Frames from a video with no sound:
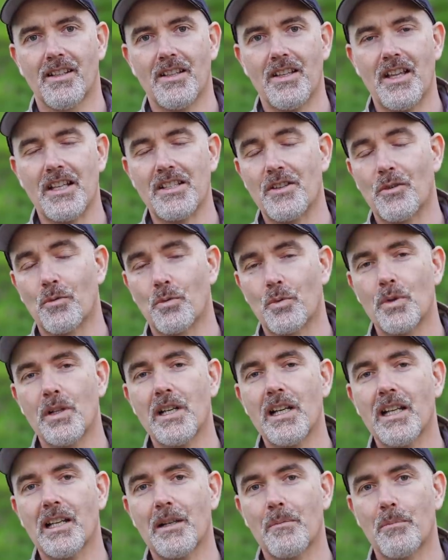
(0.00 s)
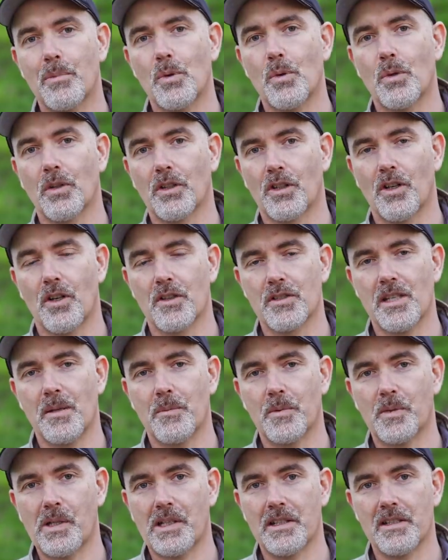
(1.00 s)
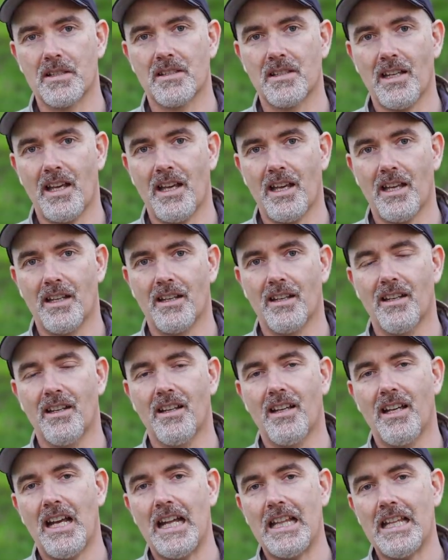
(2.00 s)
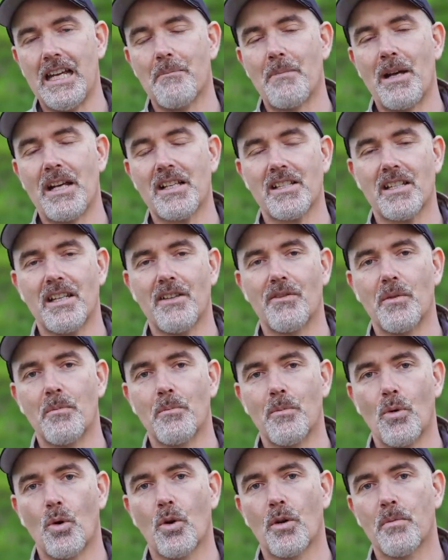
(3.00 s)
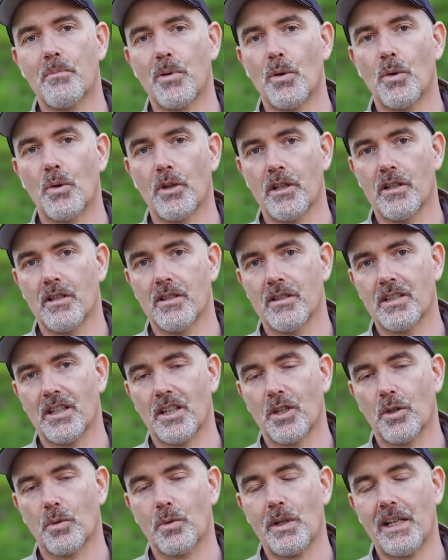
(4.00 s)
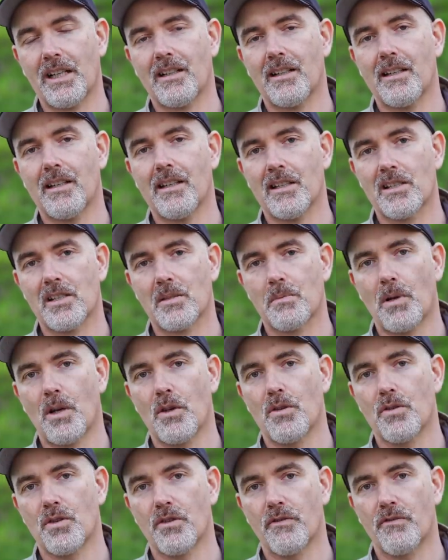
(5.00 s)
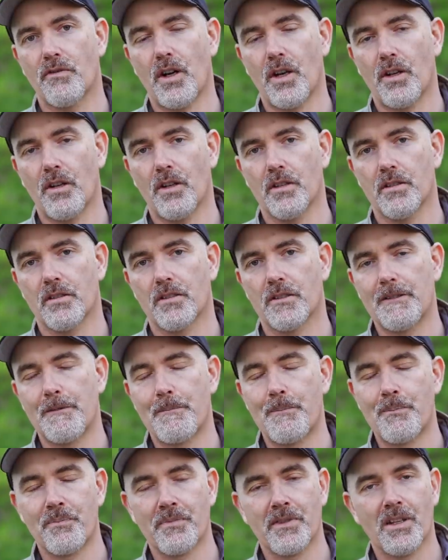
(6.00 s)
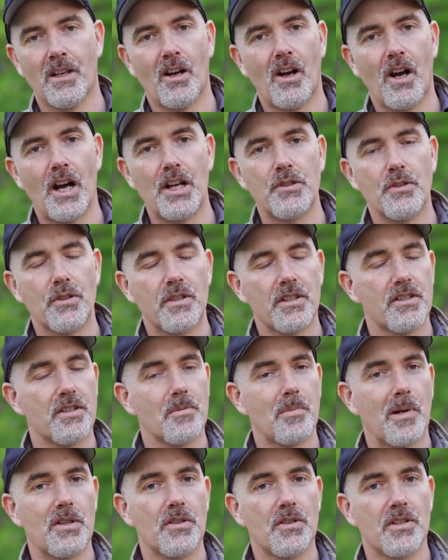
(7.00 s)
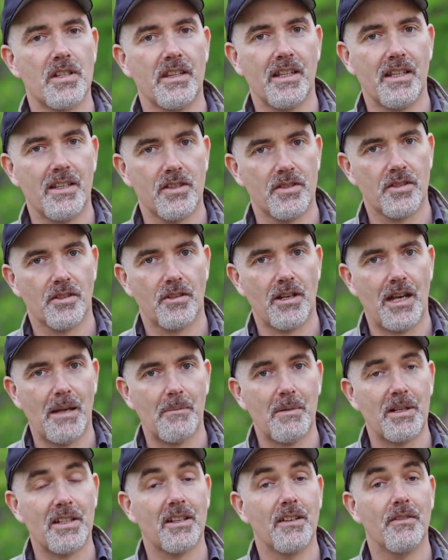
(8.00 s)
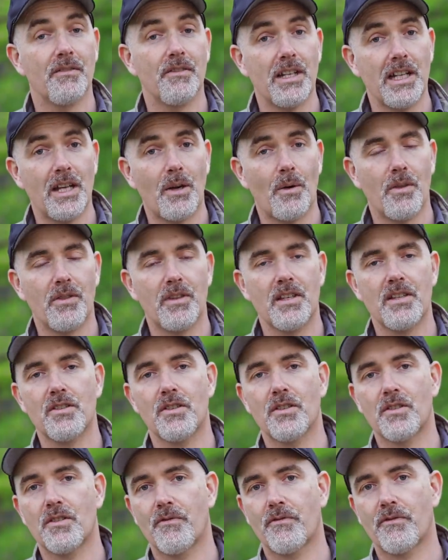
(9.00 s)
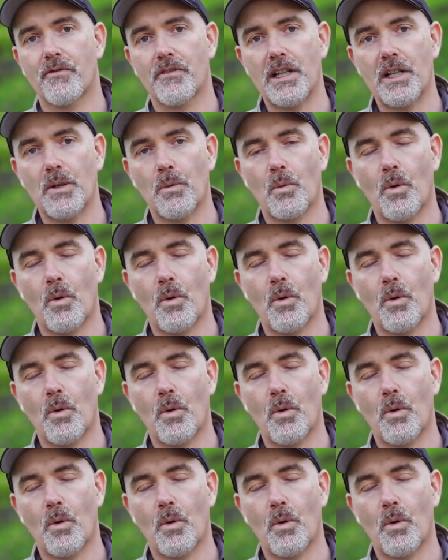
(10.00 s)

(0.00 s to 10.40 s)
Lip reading: That's a really important concept to understand, and that makes it even more important to correctly expose your photos. I do this by using the histogram. I did a video on this, you're free to